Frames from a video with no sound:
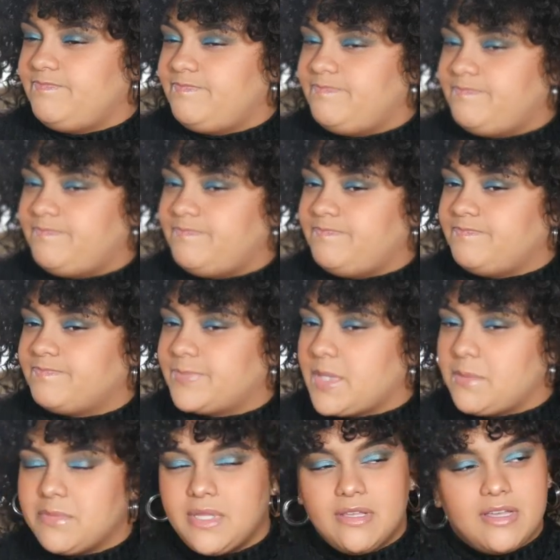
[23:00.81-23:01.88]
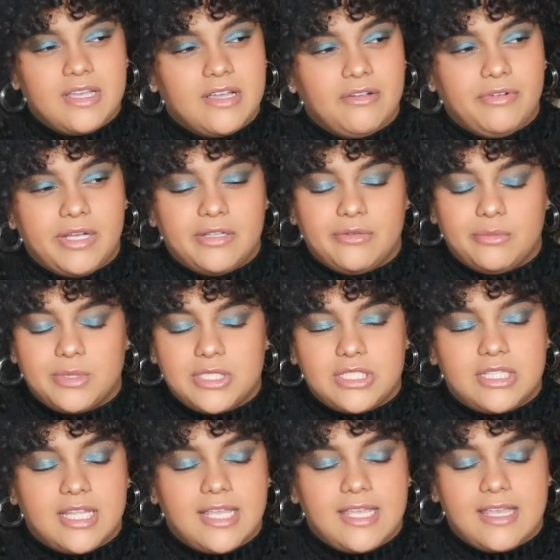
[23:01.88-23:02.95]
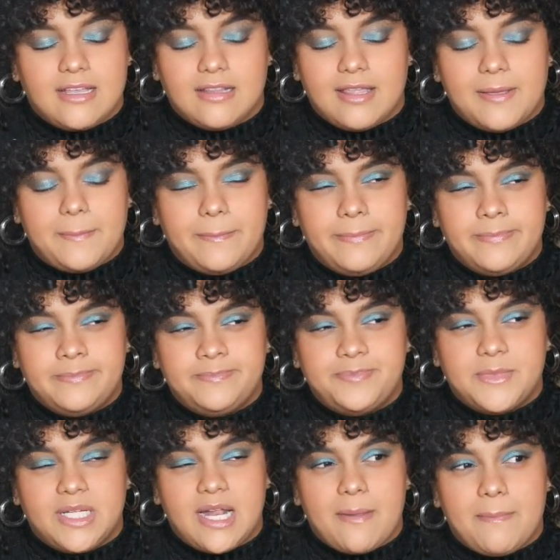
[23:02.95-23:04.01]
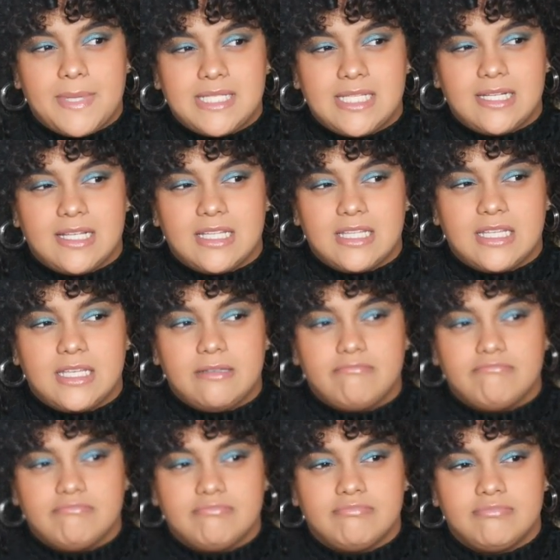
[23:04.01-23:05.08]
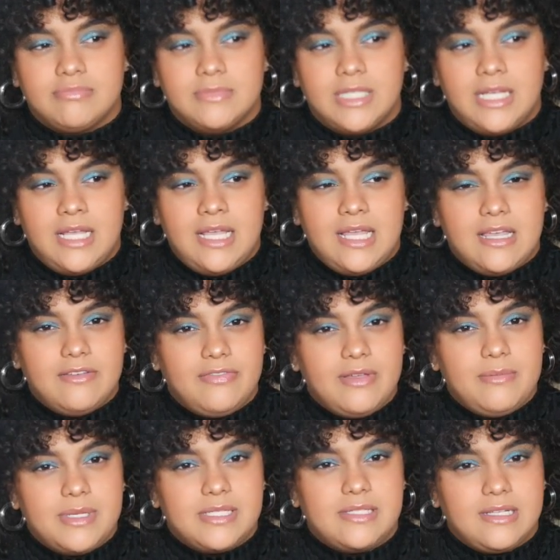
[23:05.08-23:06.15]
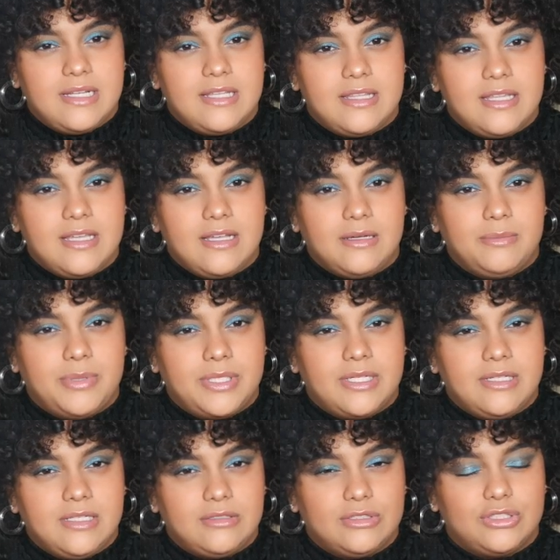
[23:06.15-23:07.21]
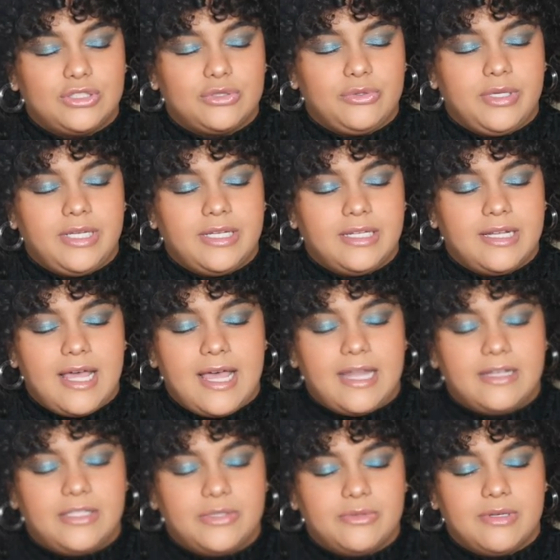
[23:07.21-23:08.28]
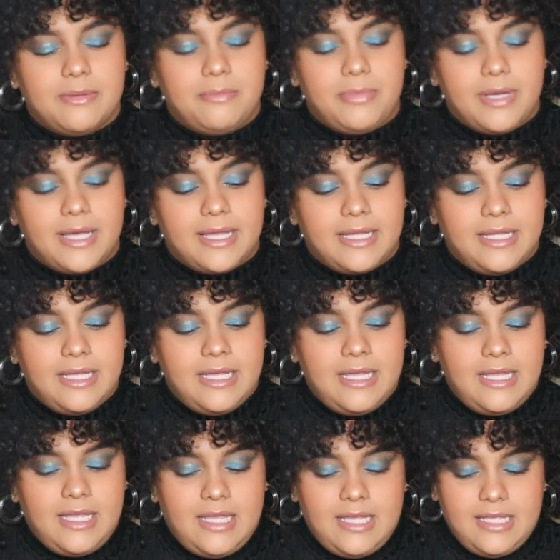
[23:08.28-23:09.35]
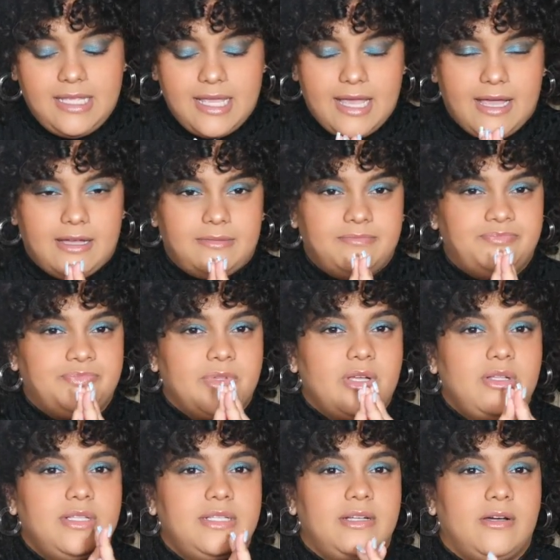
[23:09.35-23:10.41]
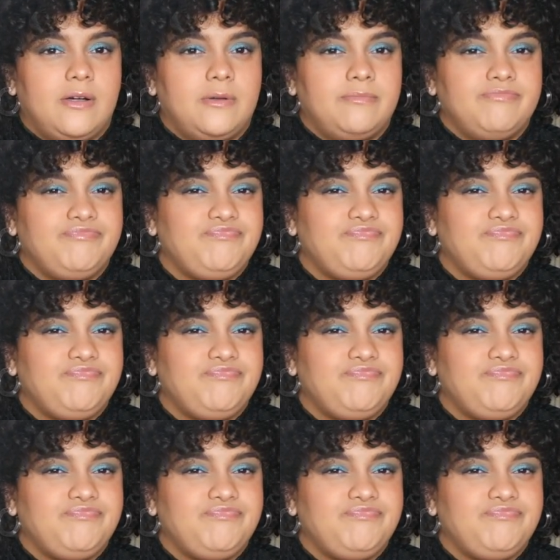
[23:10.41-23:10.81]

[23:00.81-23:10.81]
I'm looking around the room just thinking like, did I miss anything? If I missed anything, I'll put a little screen and add to it, but yeah, all in all,